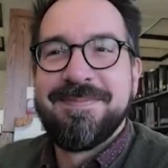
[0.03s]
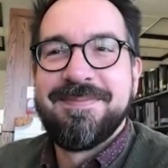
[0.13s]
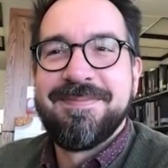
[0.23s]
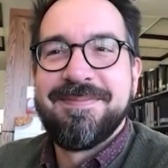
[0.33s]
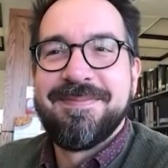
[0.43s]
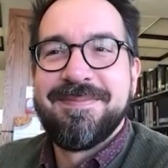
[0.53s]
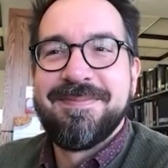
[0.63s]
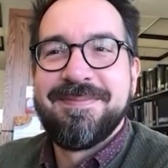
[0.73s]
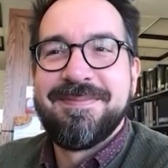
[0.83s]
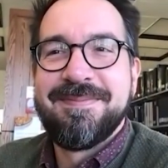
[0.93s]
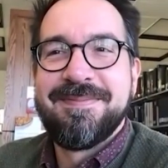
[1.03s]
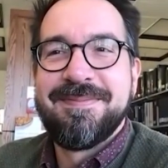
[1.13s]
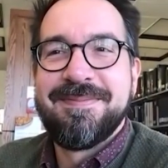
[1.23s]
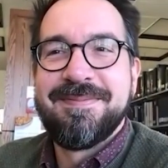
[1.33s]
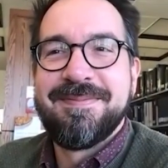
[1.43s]

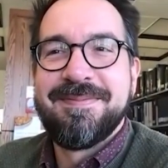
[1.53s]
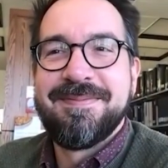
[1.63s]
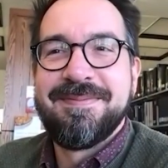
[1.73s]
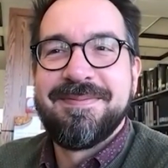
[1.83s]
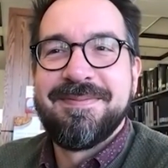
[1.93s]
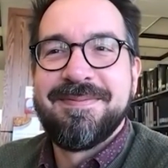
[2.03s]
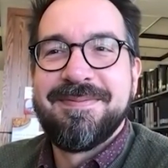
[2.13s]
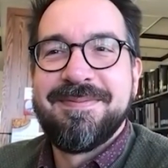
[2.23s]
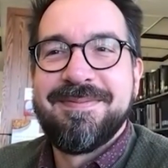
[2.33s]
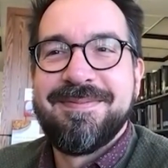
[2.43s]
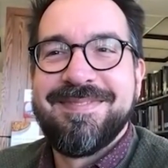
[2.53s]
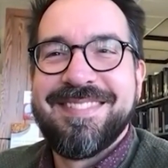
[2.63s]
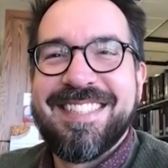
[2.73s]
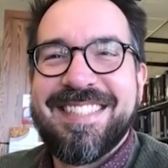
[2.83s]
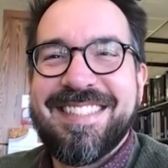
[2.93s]

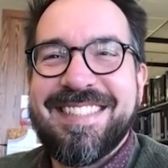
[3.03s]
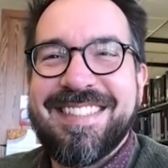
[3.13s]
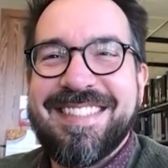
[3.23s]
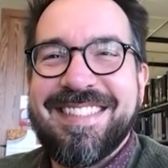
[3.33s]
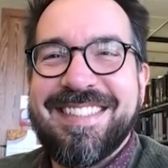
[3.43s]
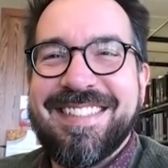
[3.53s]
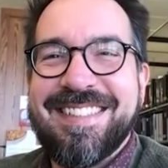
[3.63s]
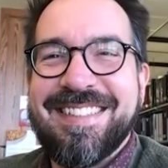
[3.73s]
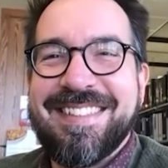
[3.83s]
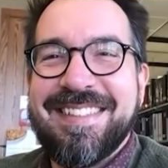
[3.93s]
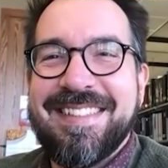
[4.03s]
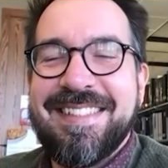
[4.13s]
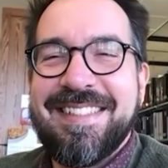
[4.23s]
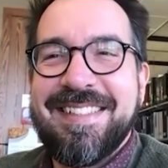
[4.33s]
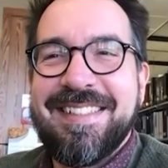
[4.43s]

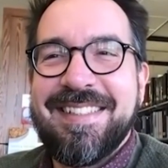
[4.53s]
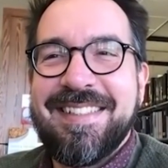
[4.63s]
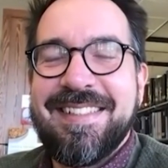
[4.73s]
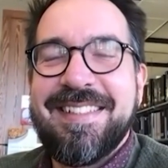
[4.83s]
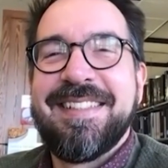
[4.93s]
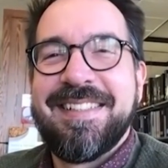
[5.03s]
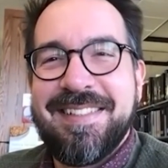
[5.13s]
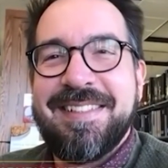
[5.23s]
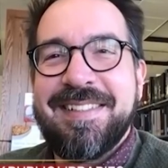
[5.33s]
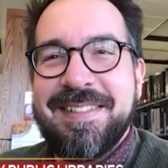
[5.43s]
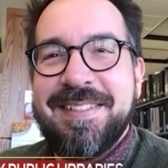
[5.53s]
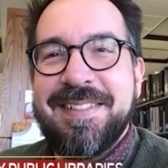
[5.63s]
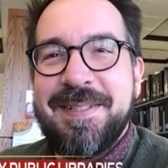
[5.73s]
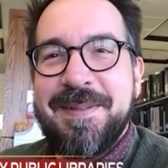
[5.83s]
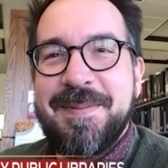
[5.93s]

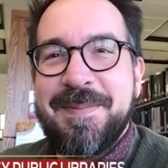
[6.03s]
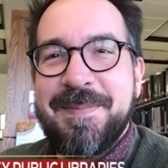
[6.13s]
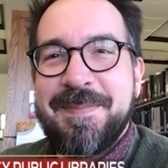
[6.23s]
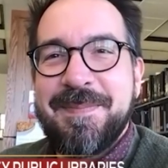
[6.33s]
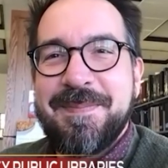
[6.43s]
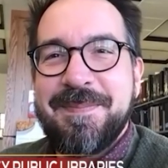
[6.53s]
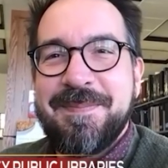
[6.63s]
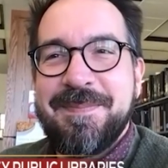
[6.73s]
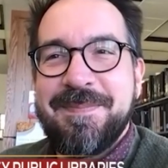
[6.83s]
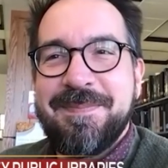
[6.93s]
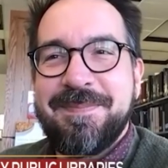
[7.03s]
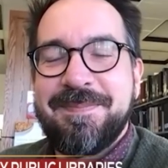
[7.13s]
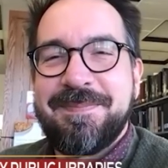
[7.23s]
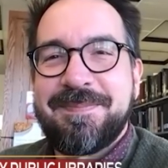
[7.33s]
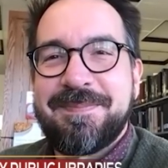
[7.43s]

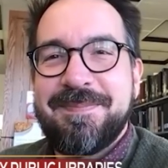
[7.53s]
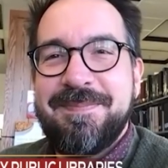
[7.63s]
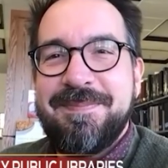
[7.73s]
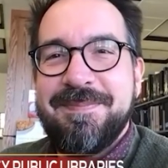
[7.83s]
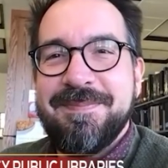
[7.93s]
(silent)